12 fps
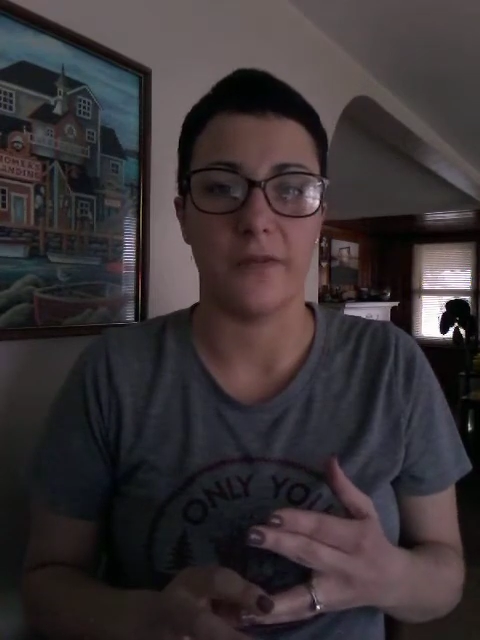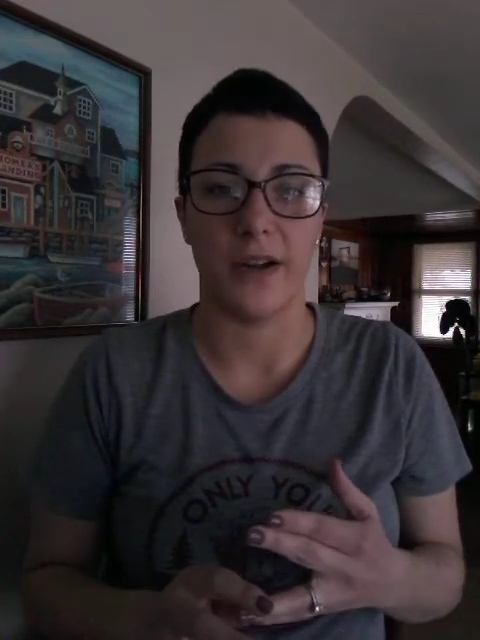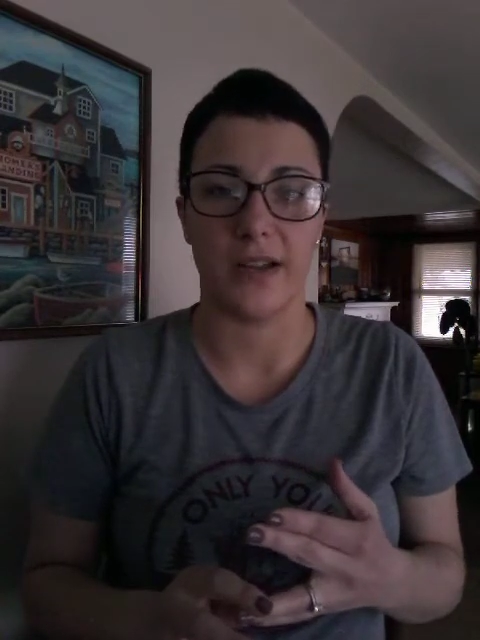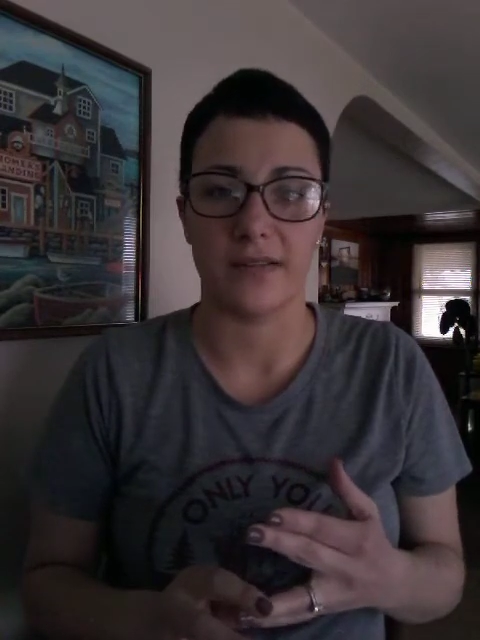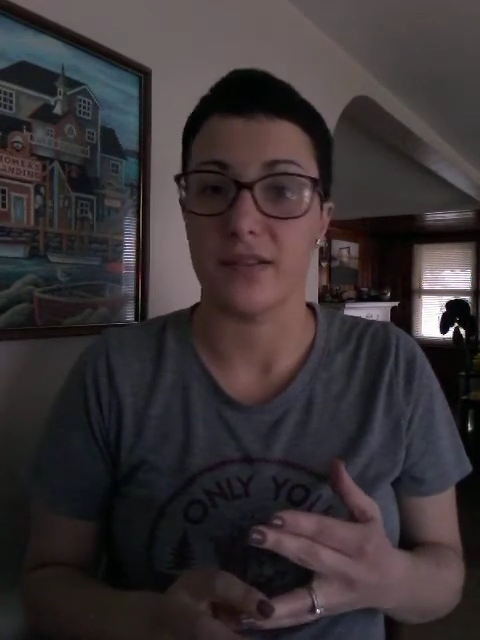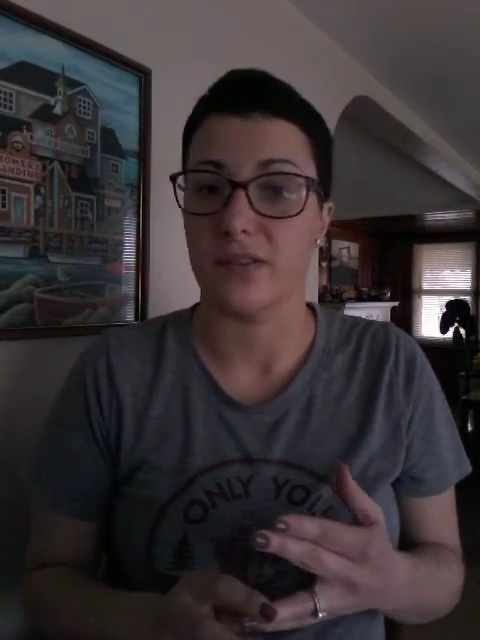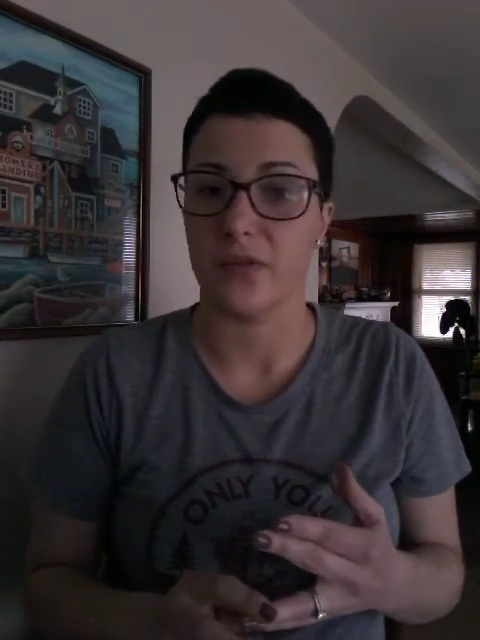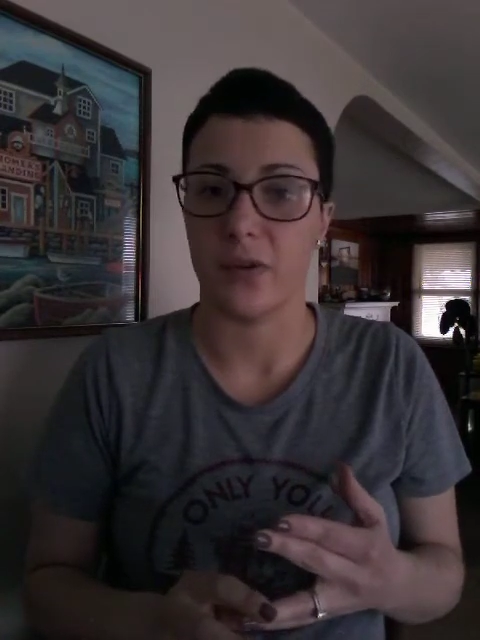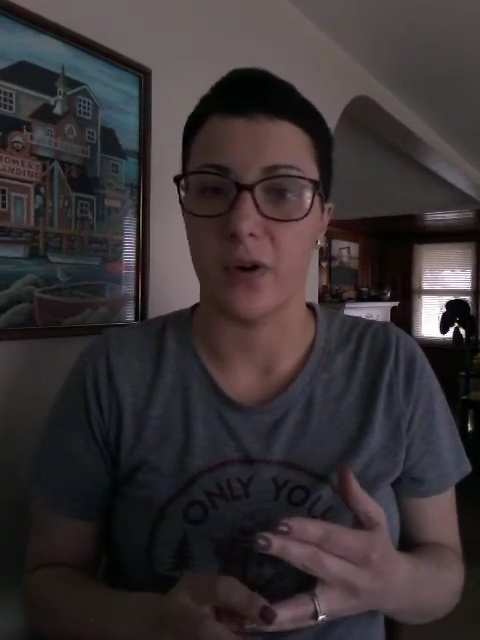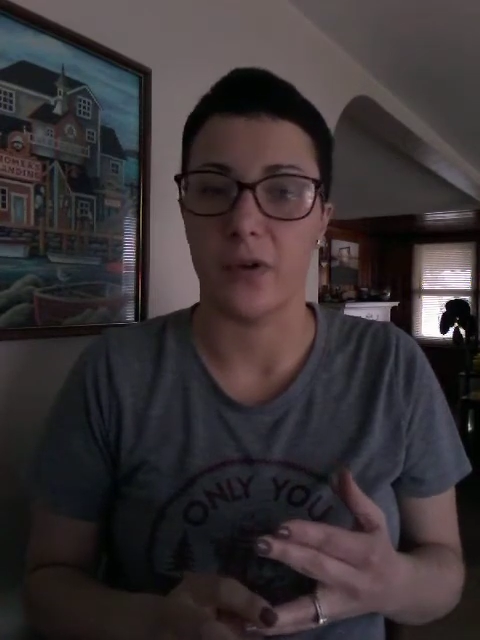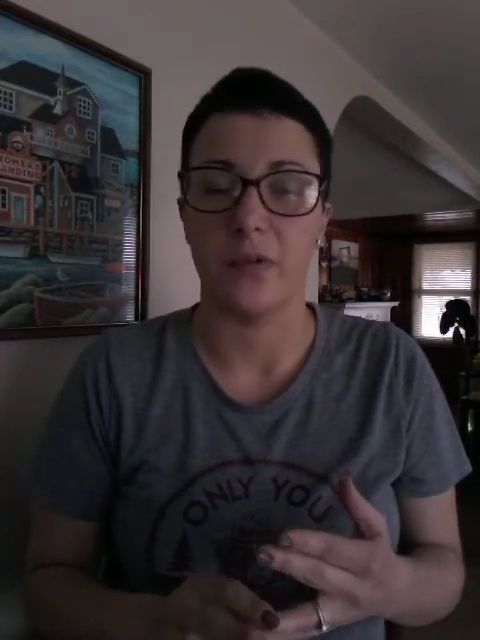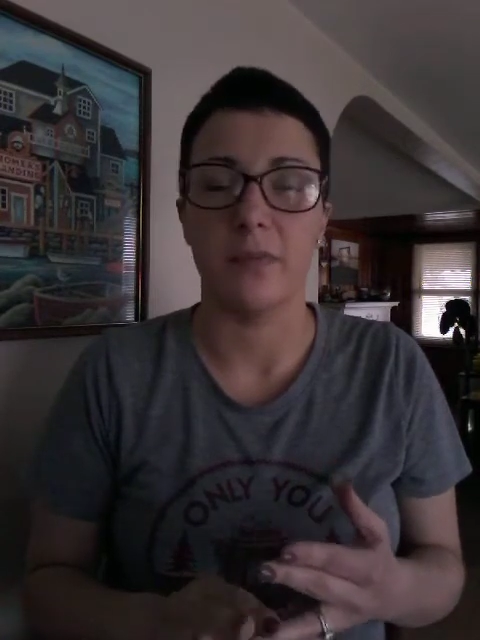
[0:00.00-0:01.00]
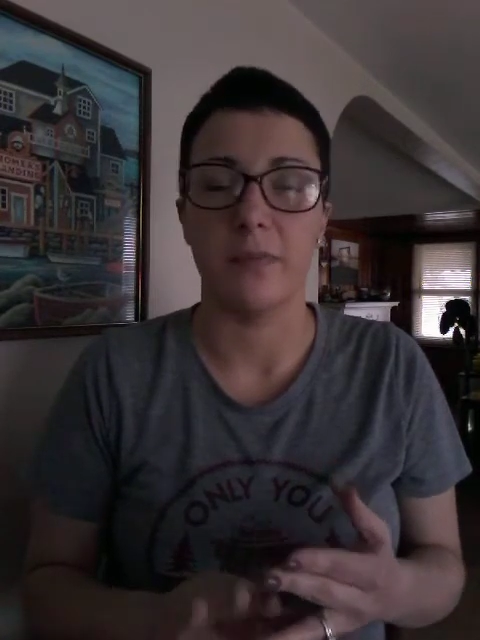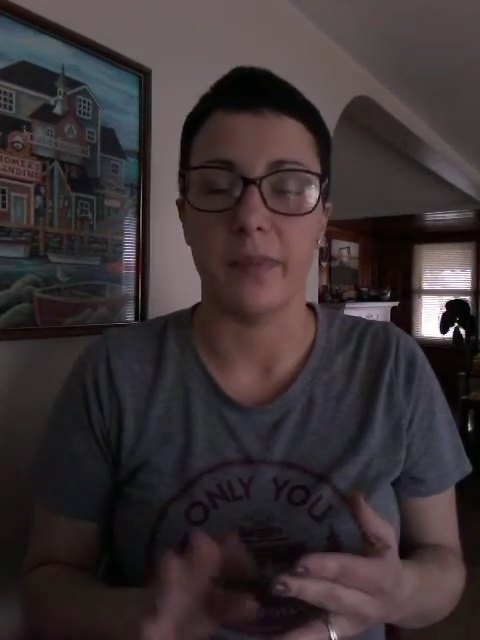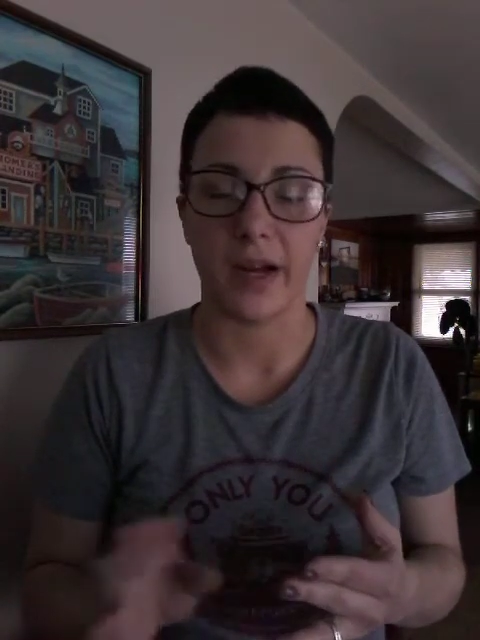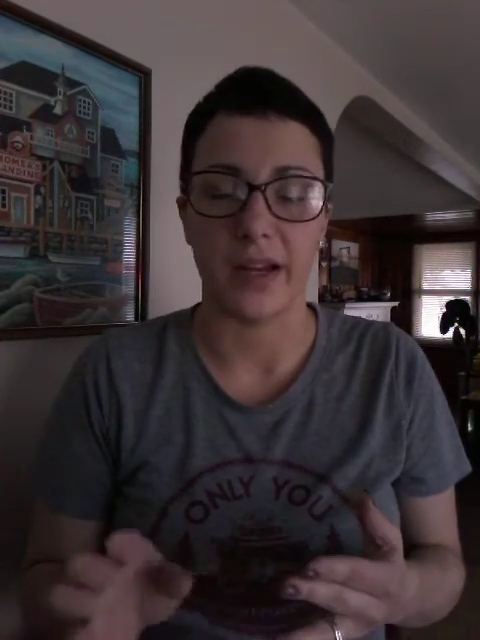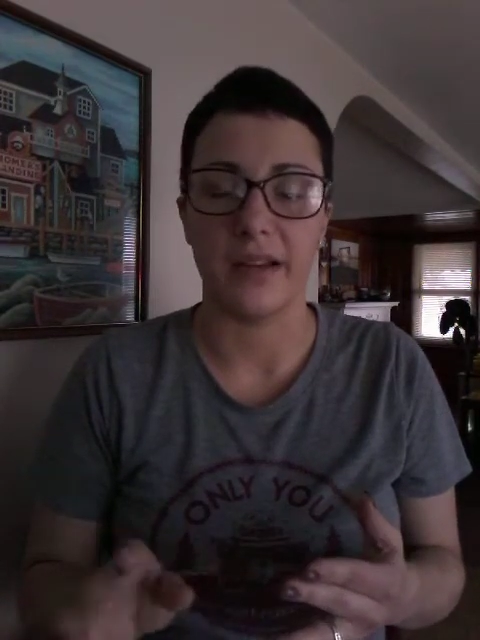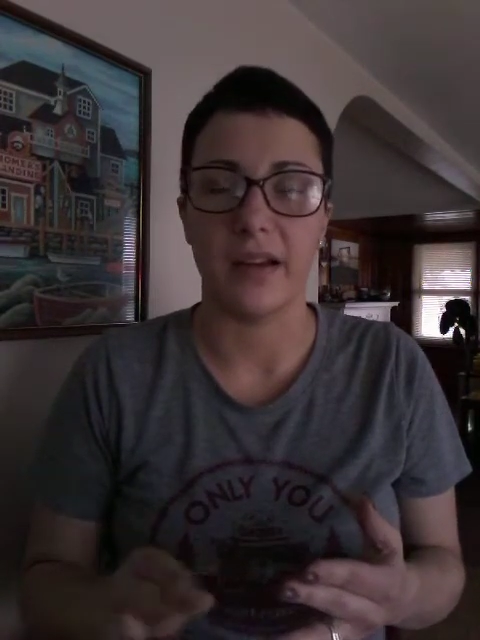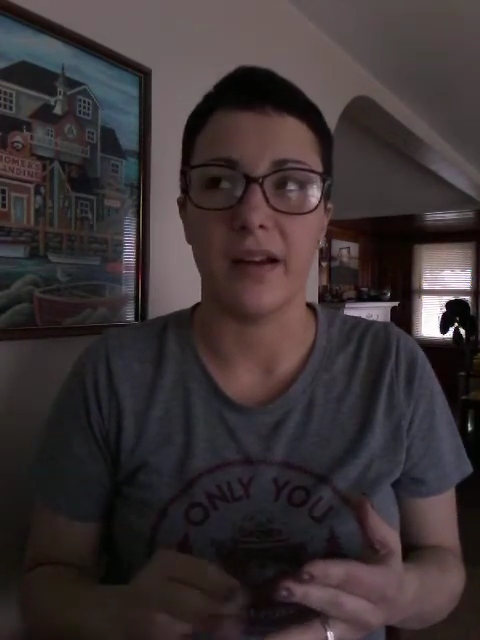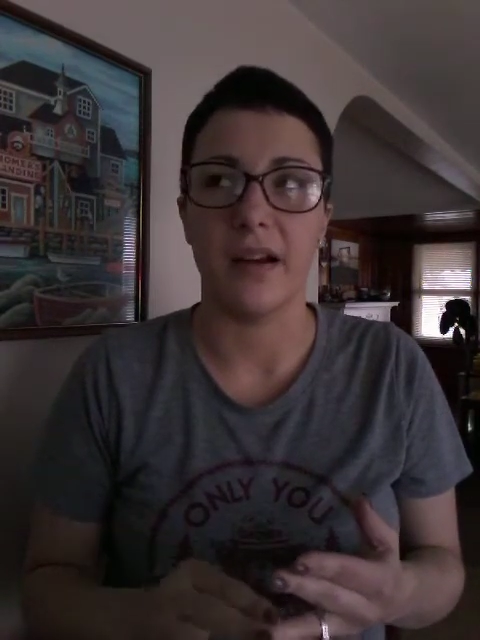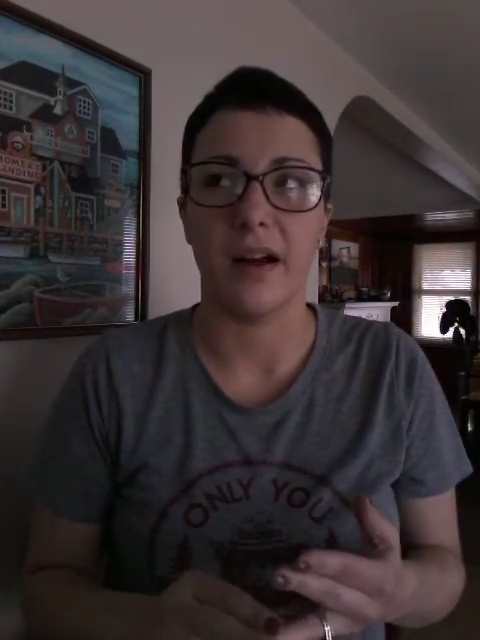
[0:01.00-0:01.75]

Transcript: fast it's grown, but